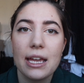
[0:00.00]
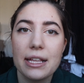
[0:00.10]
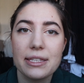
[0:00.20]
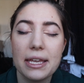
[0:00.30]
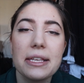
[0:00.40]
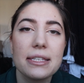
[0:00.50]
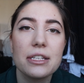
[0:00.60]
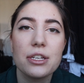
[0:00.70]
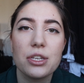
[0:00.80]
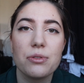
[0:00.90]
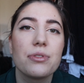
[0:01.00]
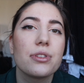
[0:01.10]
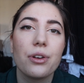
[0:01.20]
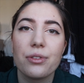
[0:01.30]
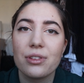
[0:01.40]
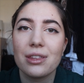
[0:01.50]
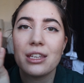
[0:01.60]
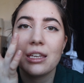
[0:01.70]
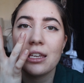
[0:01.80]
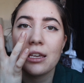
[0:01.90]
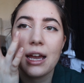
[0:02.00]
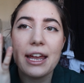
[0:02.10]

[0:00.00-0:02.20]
it's easy to use on the...